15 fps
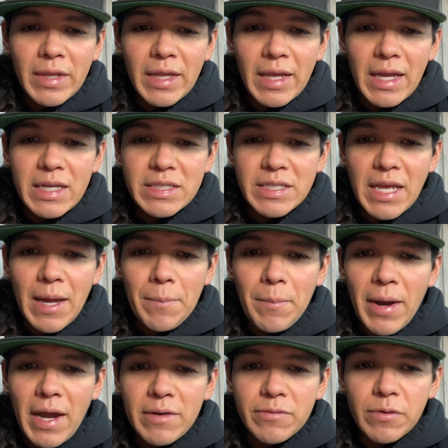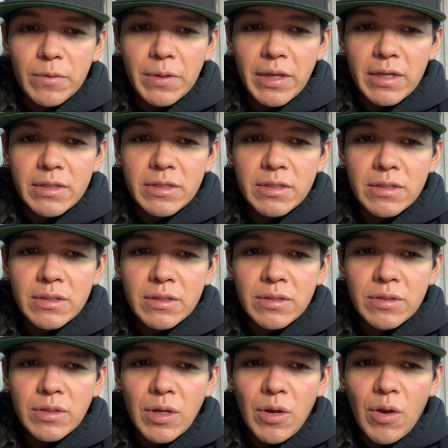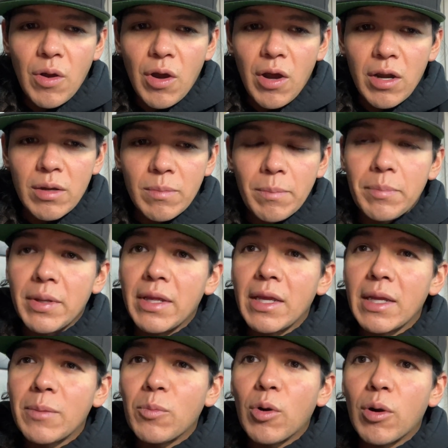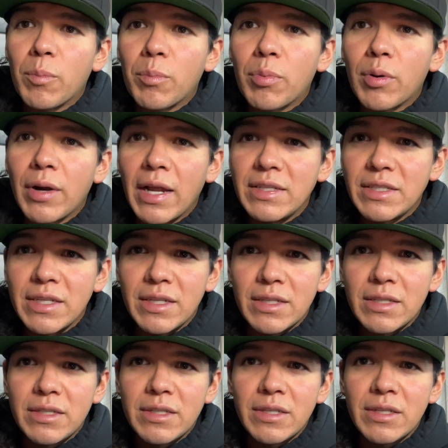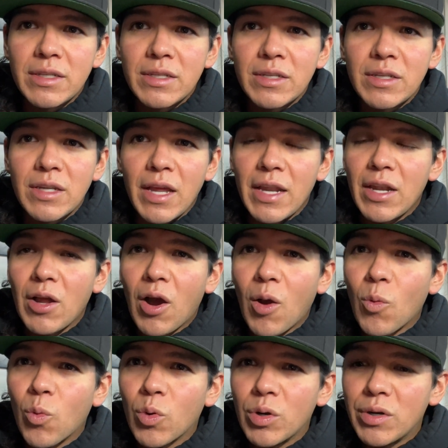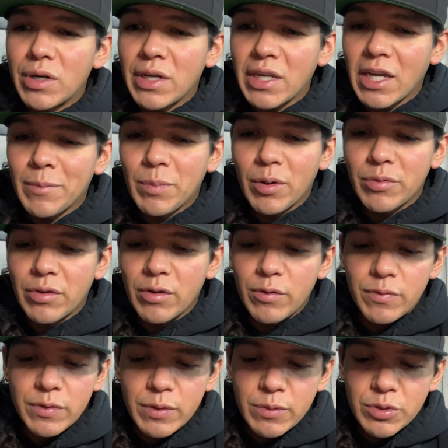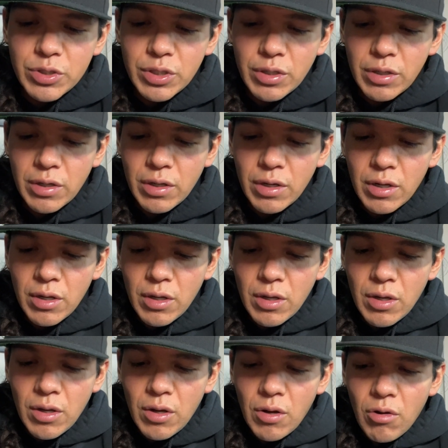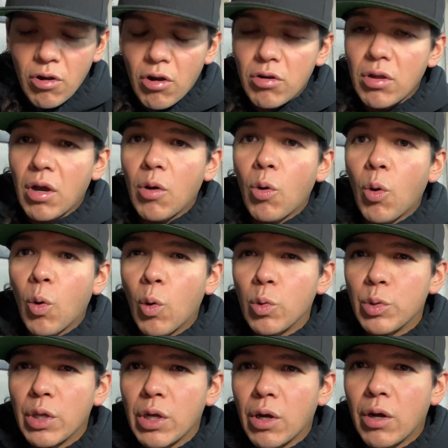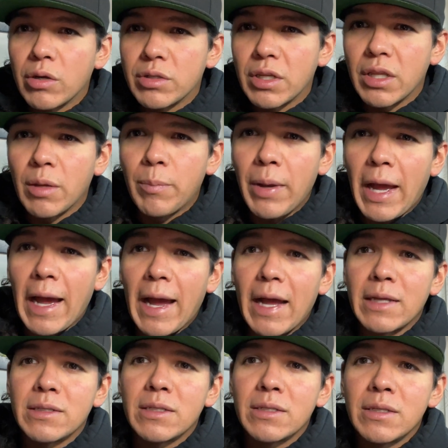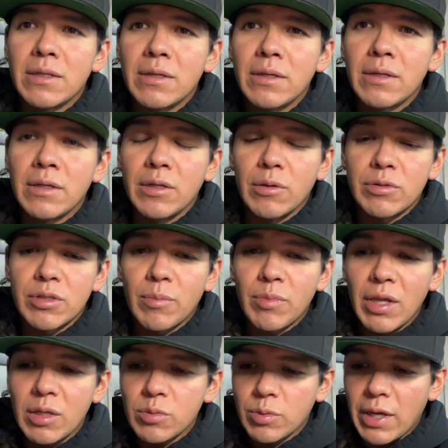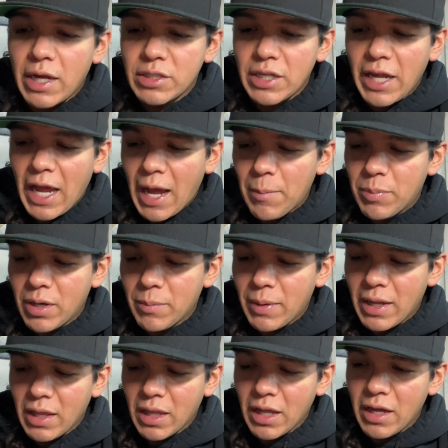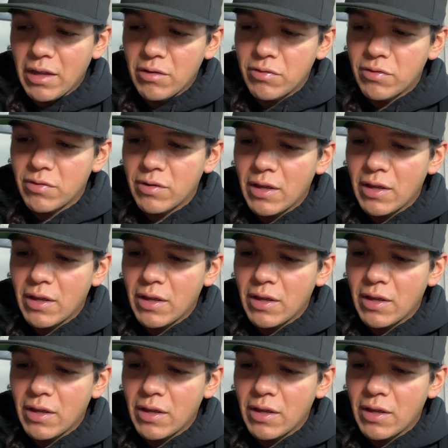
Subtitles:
is that mindfulness on being more present and not worrying about the future or not holding on to the past. Some things will actually happen in my life